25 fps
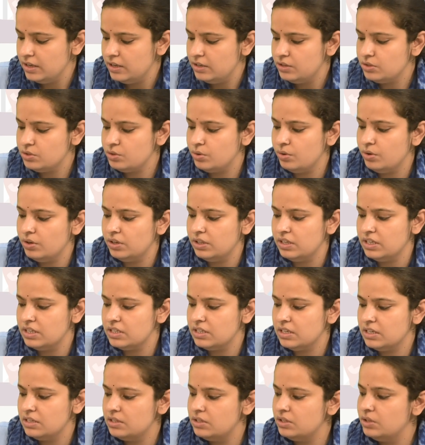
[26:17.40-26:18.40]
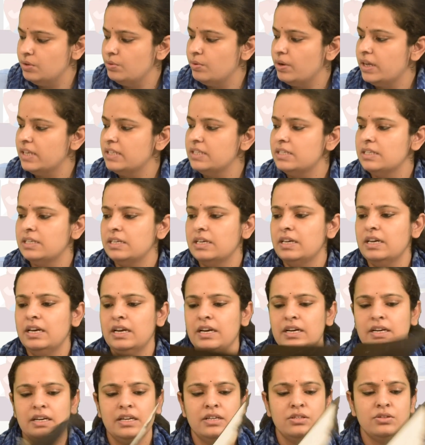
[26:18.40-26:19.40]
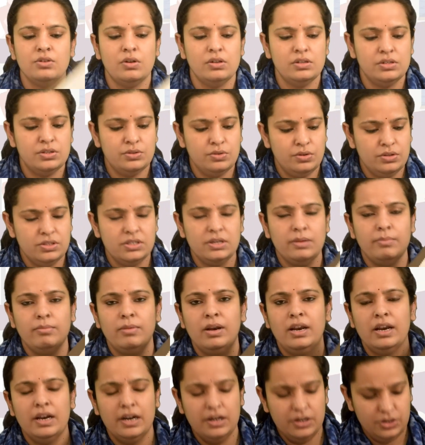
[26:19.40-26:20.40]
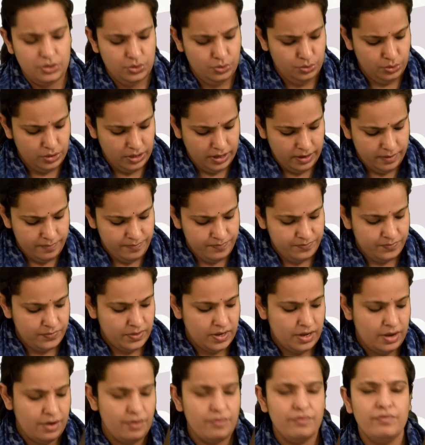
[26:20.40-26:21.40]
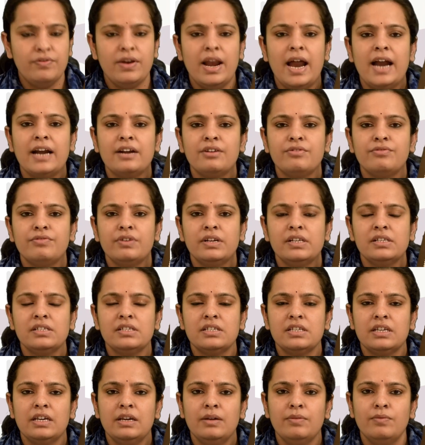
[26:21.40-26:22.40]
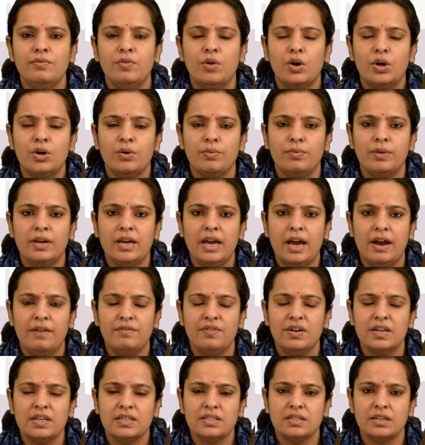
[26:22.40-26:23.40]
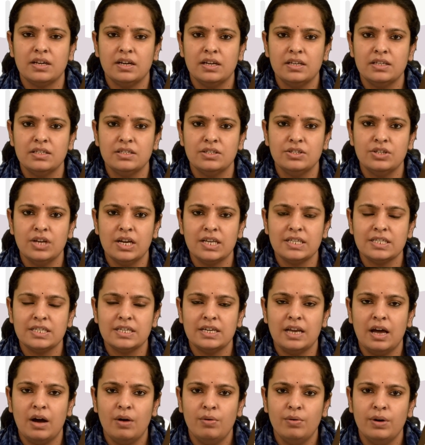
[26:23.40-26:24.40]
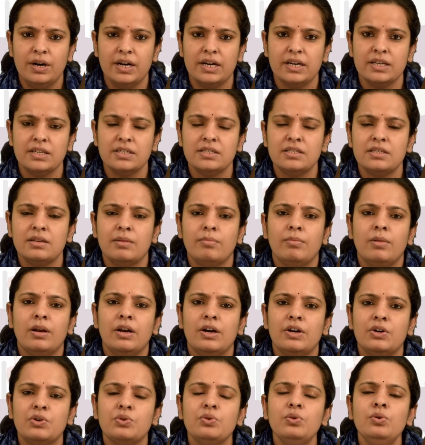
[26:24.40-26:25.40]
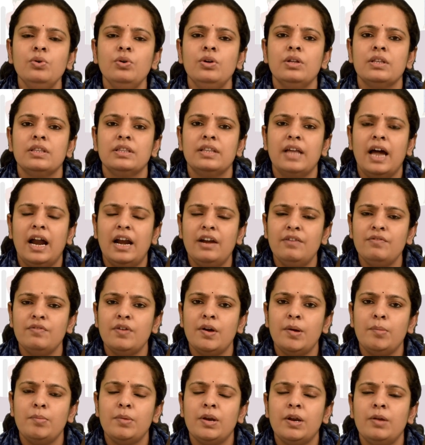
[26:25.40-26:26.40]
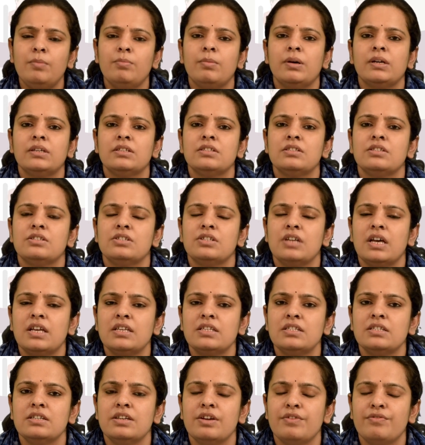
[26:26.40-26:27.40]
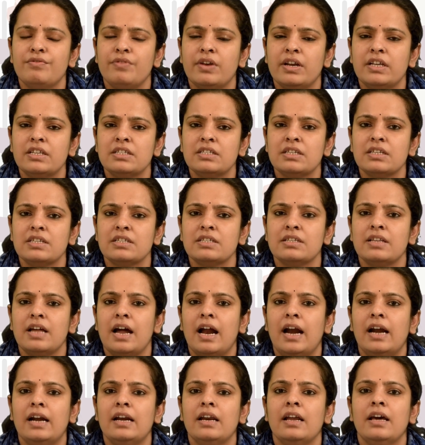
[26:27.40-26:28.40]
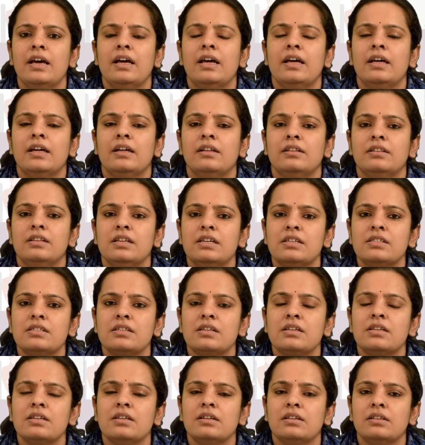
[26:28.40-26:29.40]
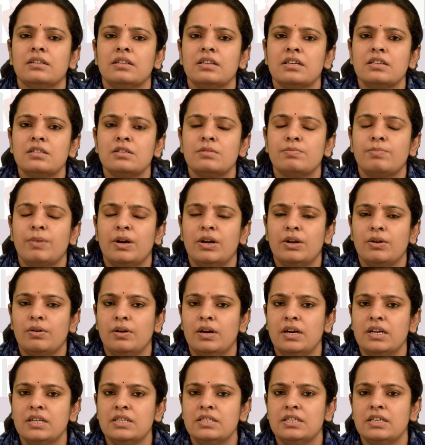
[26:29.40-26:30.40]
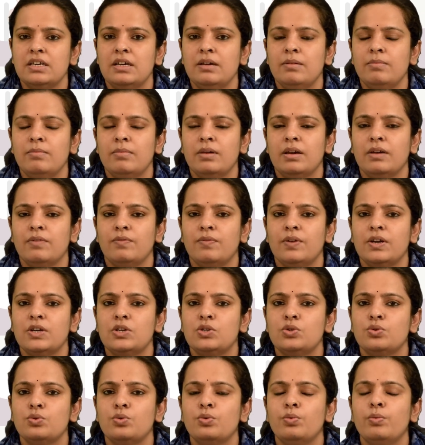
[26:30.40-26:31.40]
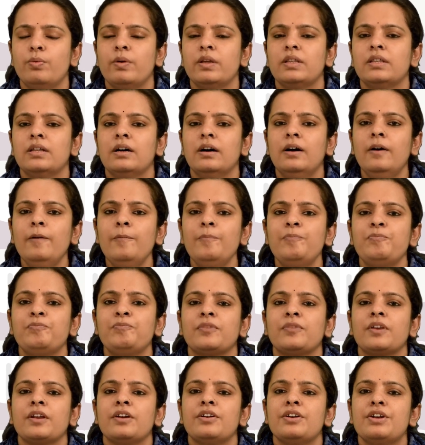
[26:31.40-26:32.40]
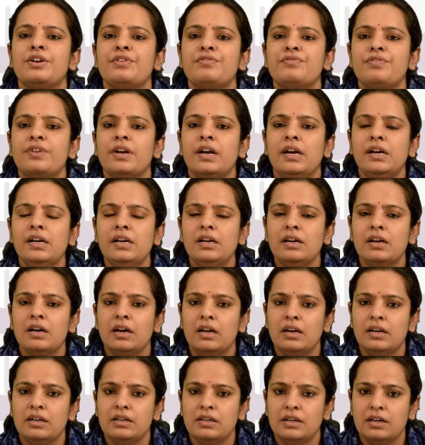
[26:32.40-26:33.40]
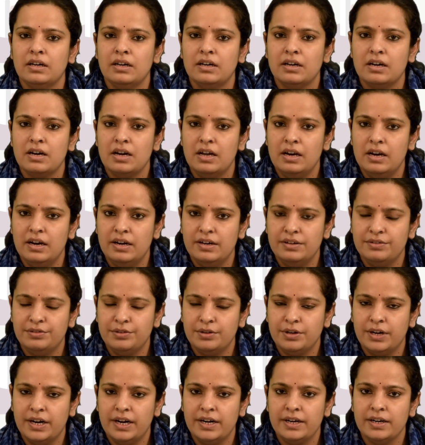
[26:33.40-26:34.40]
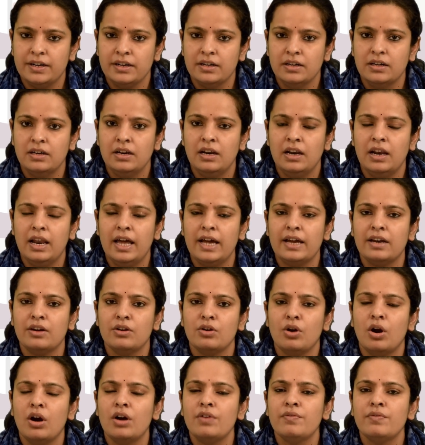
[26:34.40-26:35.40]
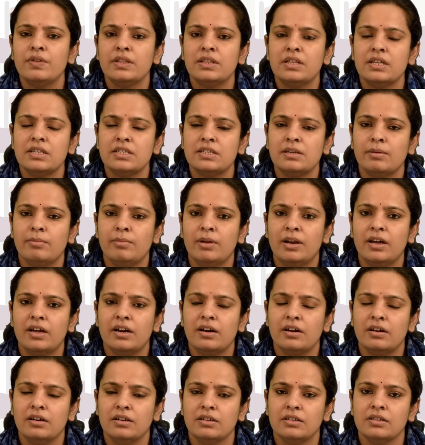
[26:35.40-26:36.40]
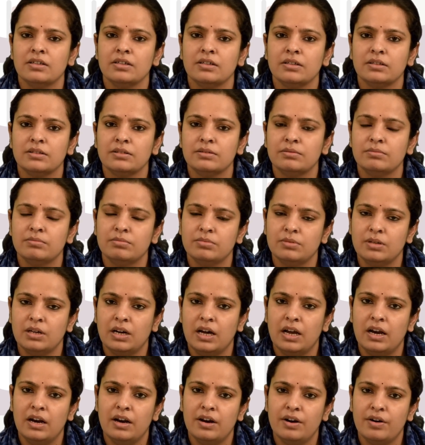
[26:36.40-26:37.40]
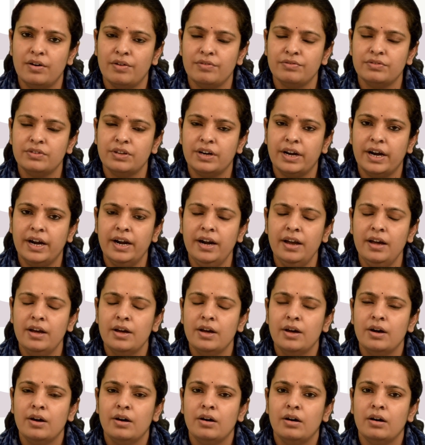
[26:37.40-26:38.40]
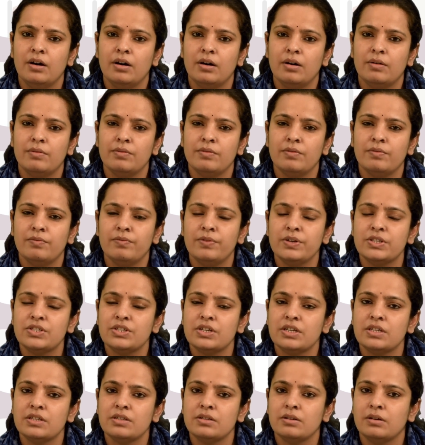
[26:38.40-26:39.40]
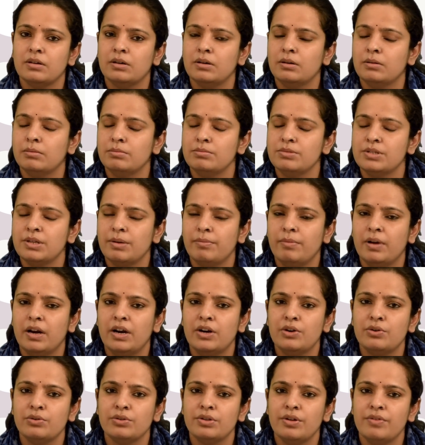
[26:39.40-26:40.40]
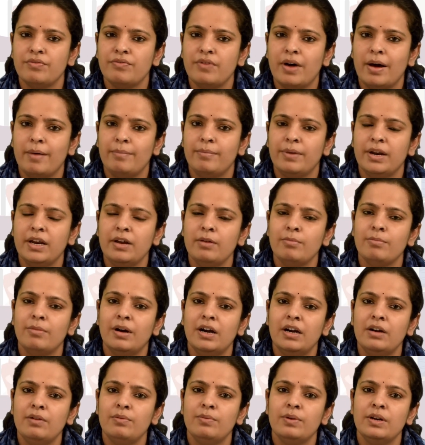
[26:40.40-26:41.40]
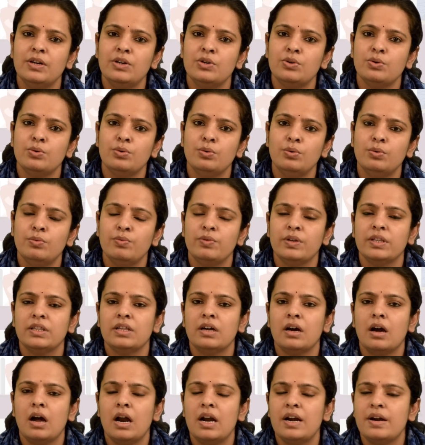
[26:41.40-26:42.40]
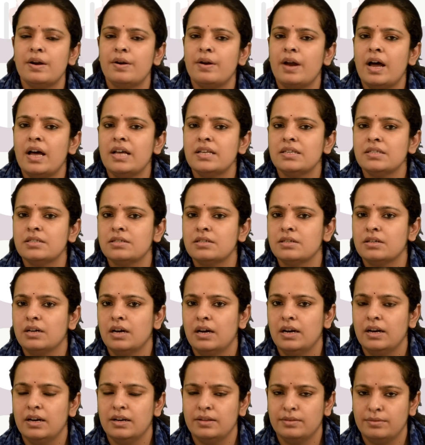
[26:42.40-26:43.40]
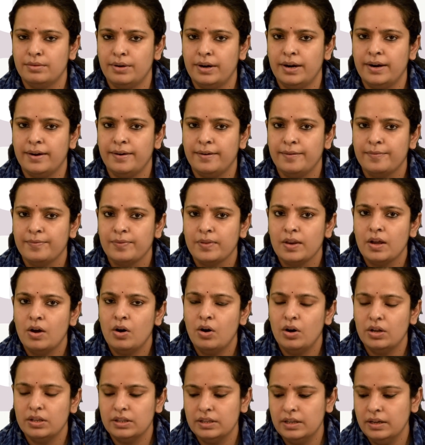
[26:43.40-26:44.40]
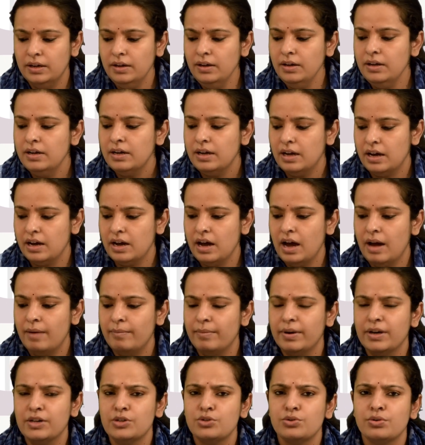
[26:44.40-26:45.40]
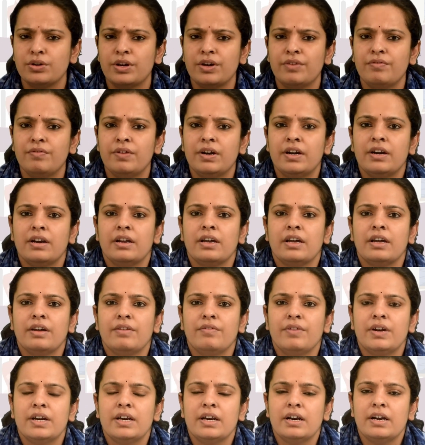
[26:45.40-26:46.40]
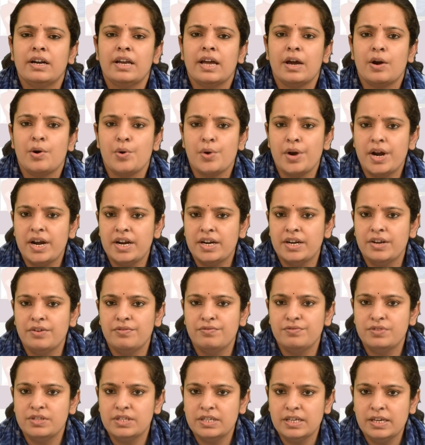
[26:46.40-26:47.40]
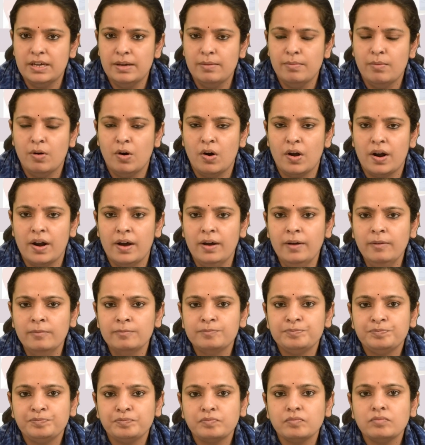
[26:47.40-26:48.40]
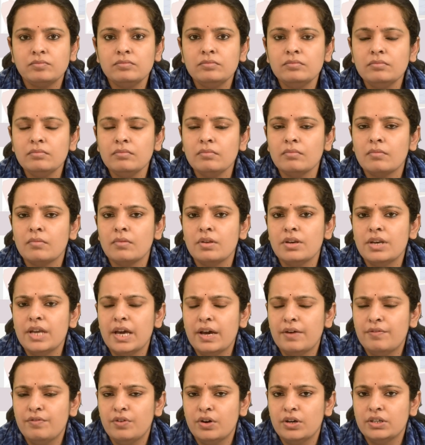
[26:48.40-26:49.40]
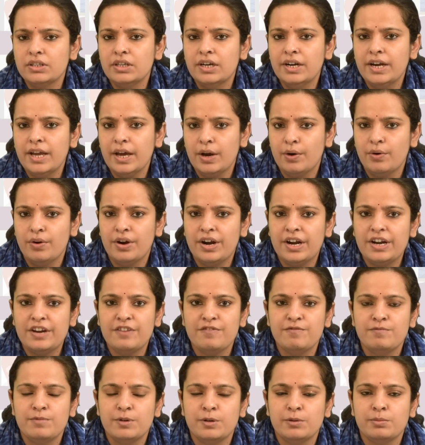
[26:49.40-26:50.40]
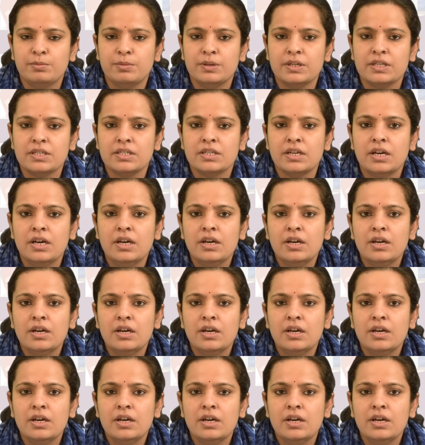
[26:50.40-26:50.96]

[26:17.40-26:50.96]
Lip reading: So this is, you can see, it is also similar to the flat fill seam what we have discussed just now. It is similar to that fabric, but just difference is that this particular seam we do with a different colored thread, like not with the similar color of thread which is similar to the fabric, but we do with the contrast color thread on the garment to give it a decorative seam or a for the decorative purpose.